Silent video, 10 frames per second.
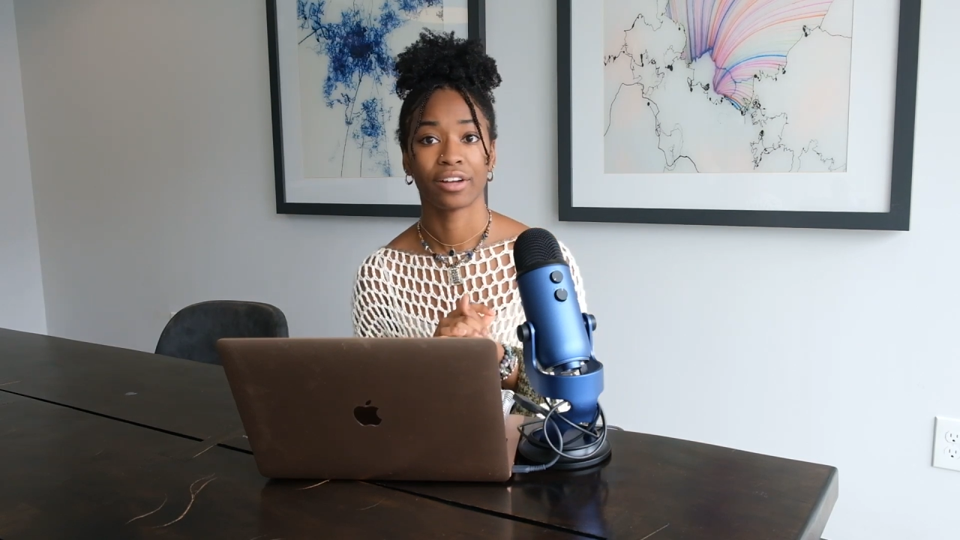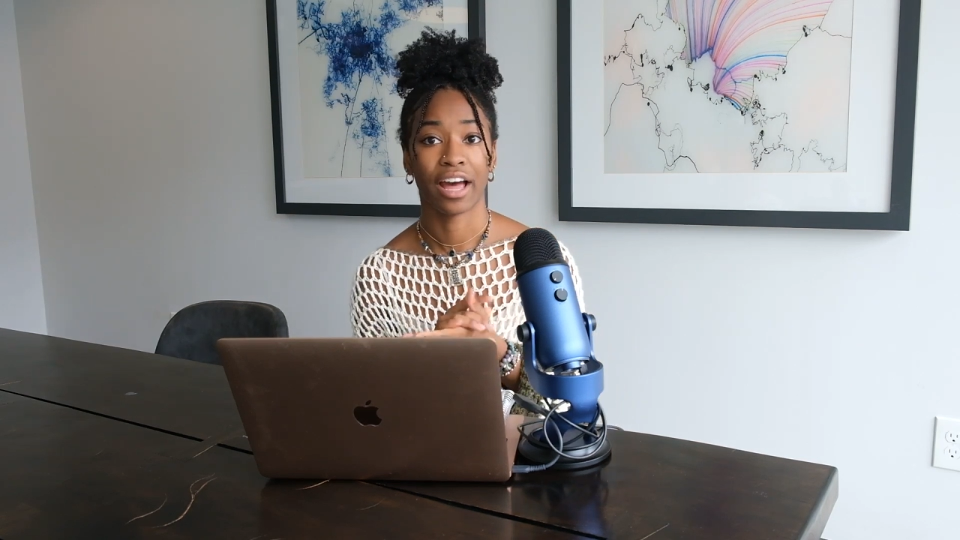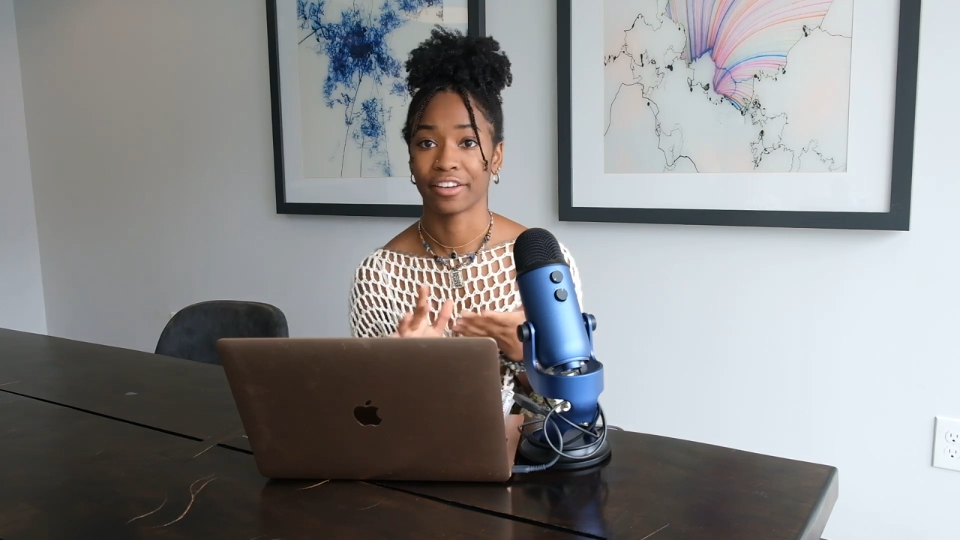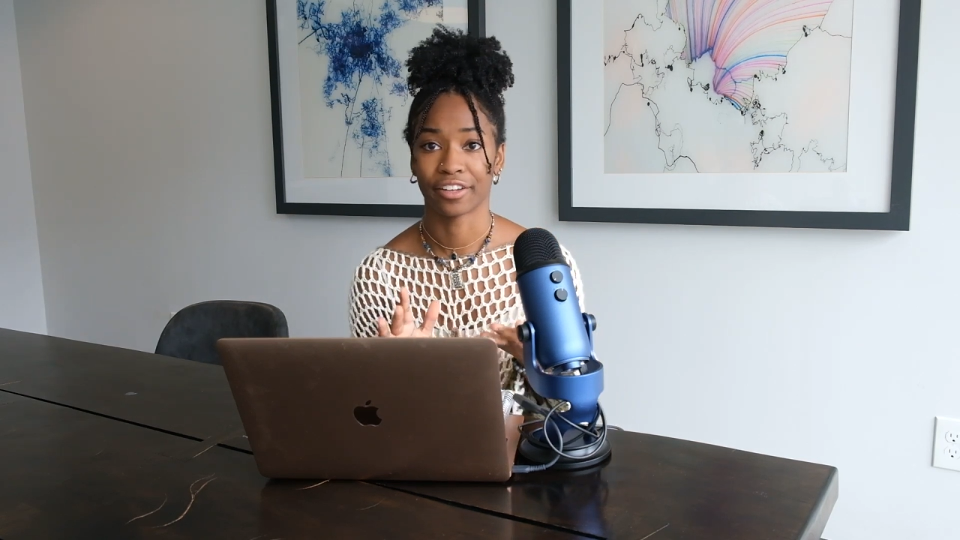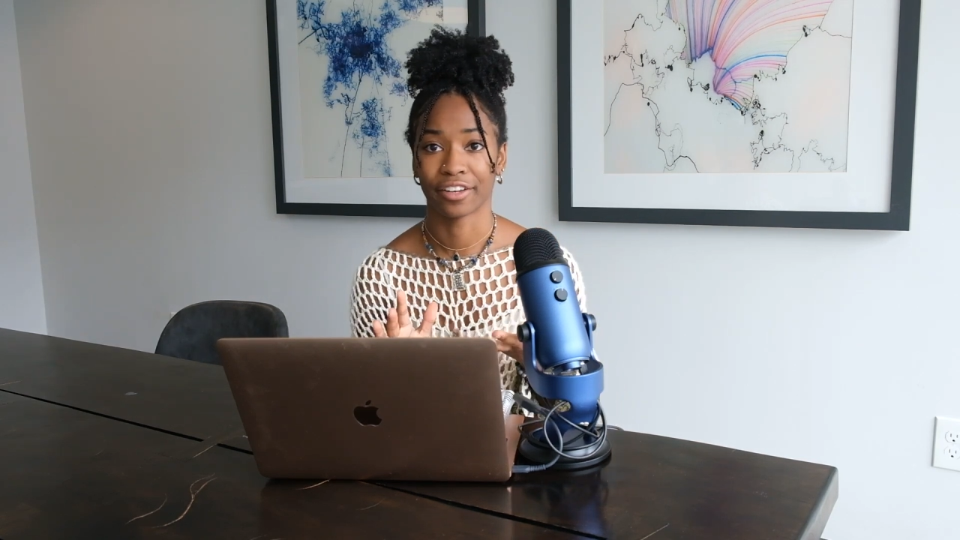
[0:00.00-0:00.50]

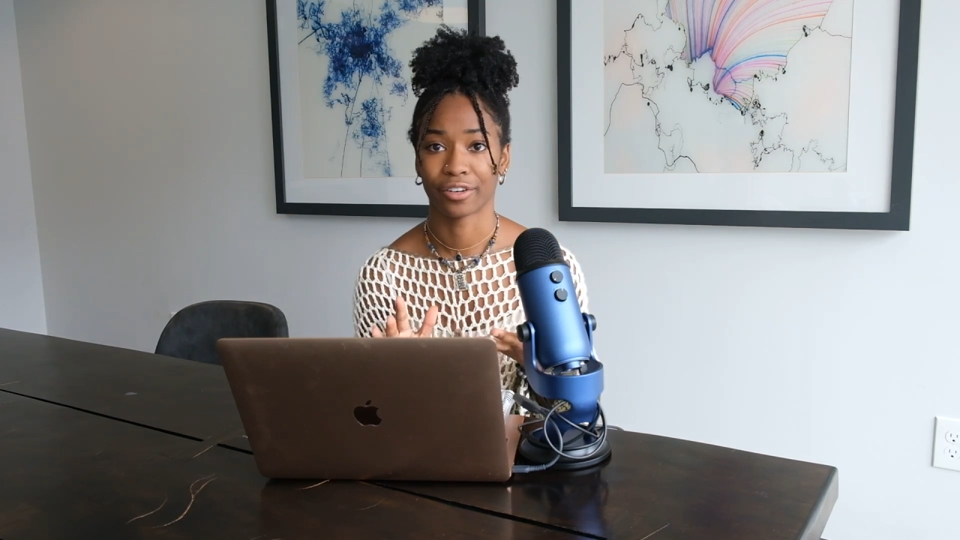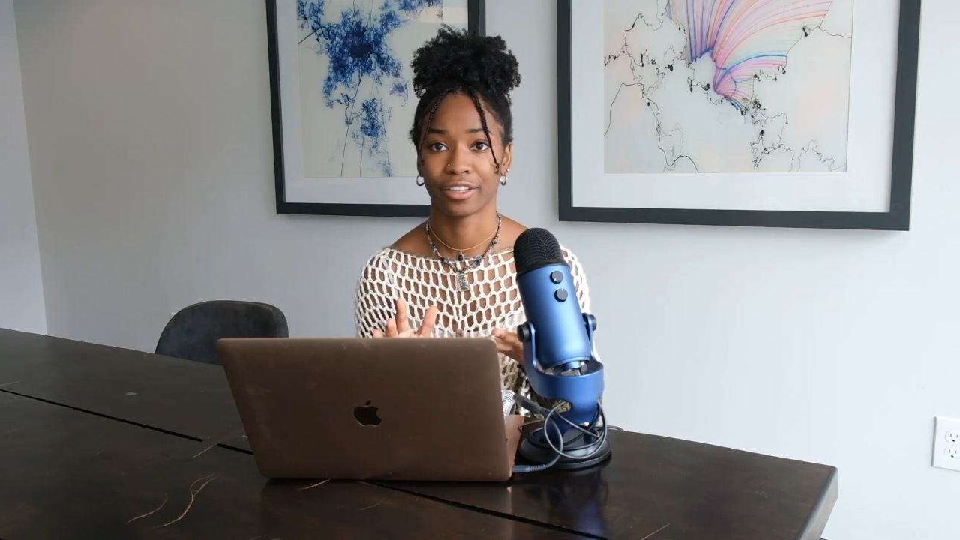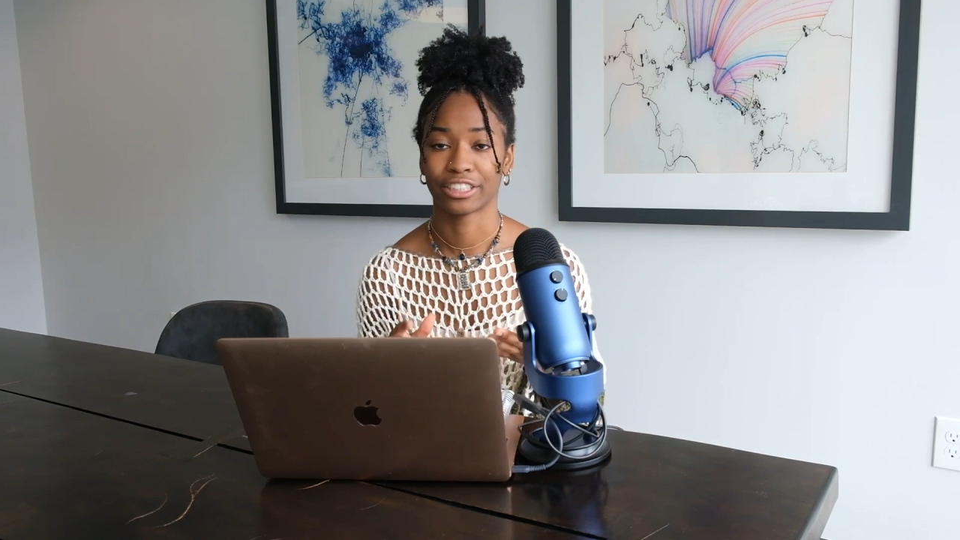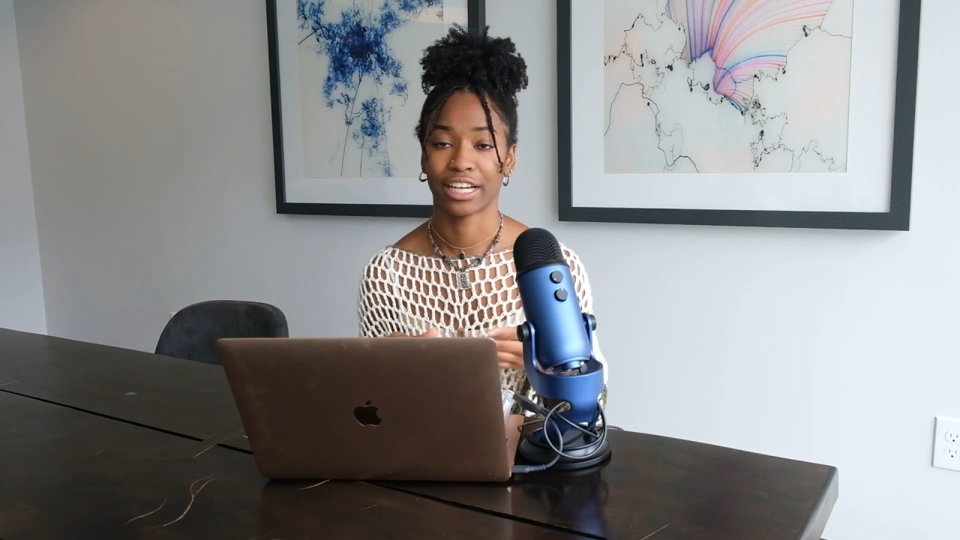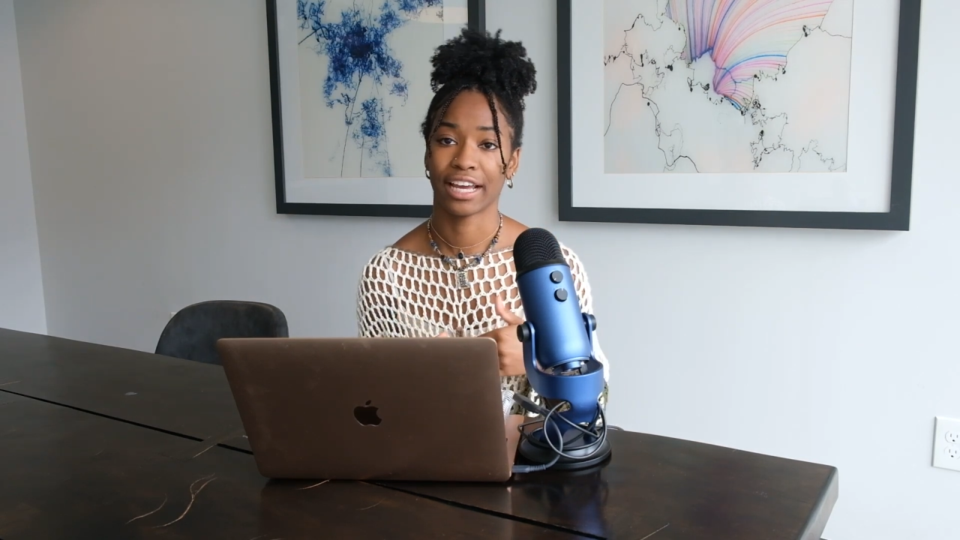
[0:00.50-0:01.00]
how you can
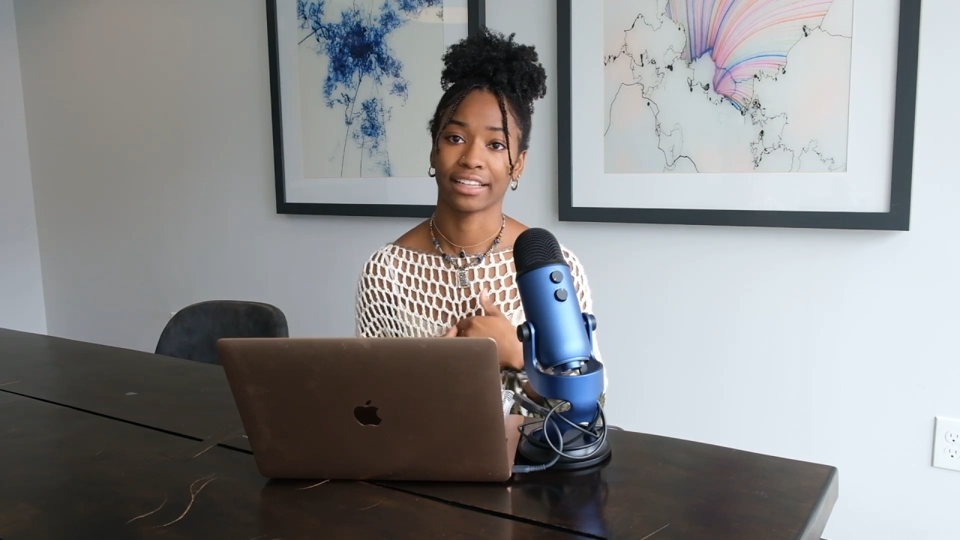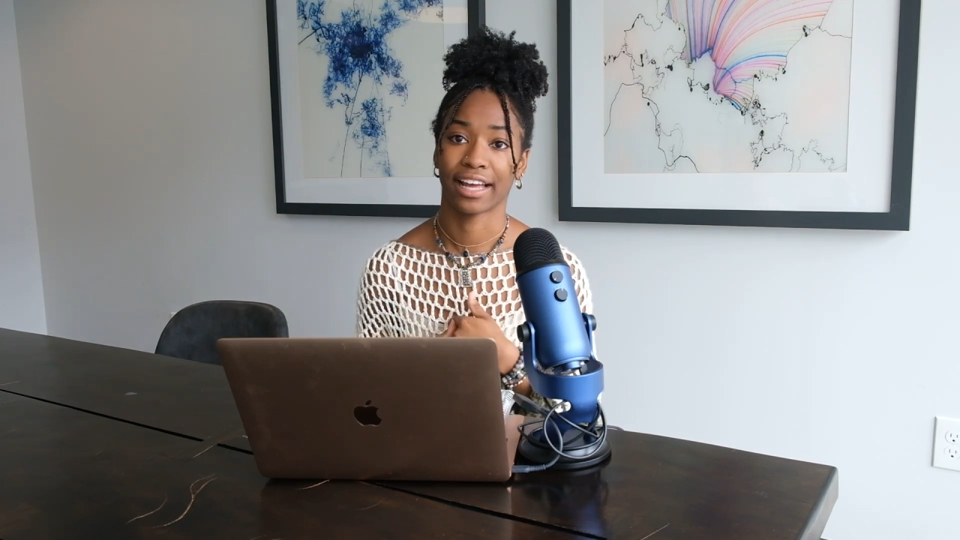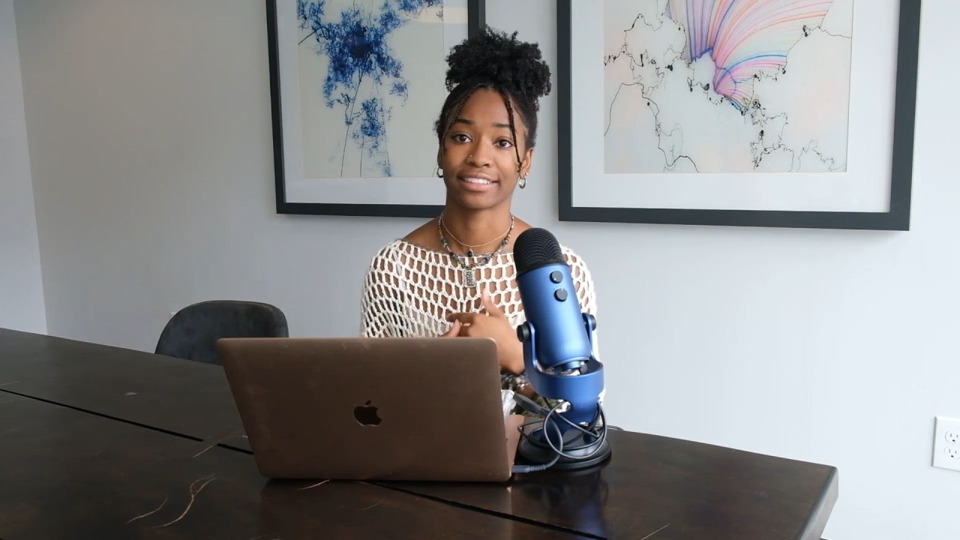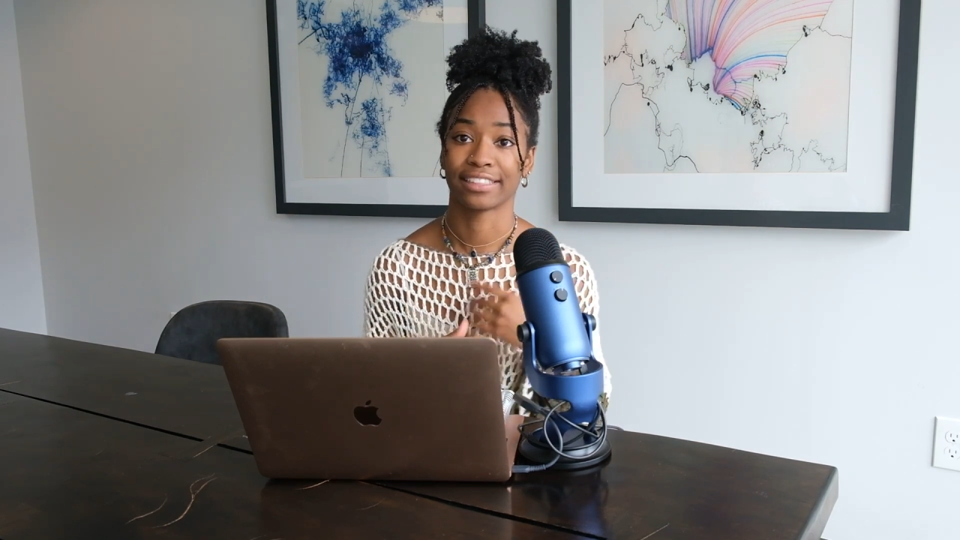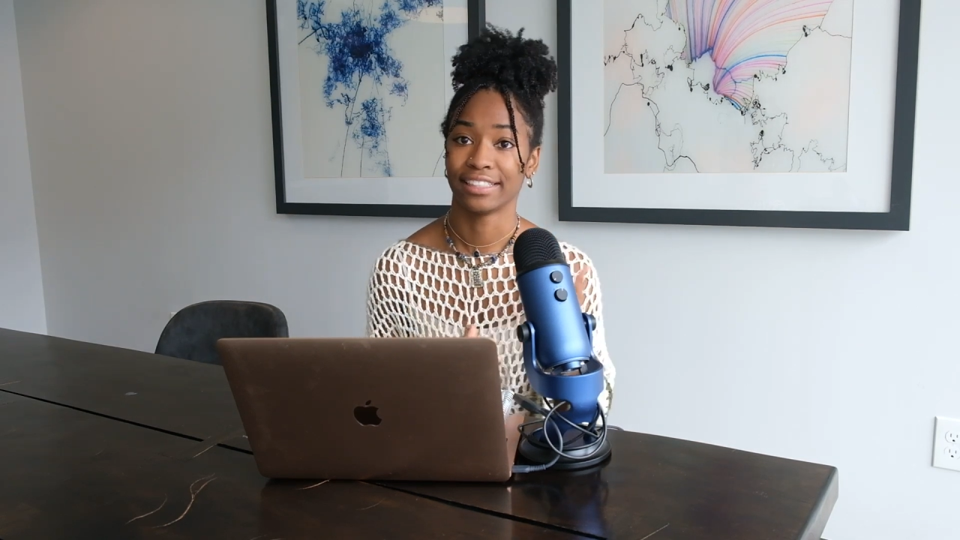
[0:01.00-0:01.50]
crochet,
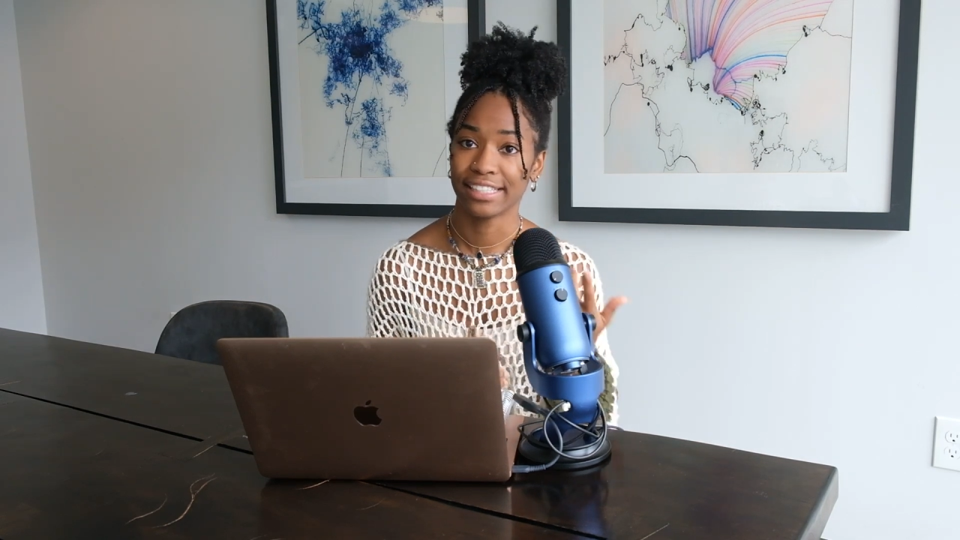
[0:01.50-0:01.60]
like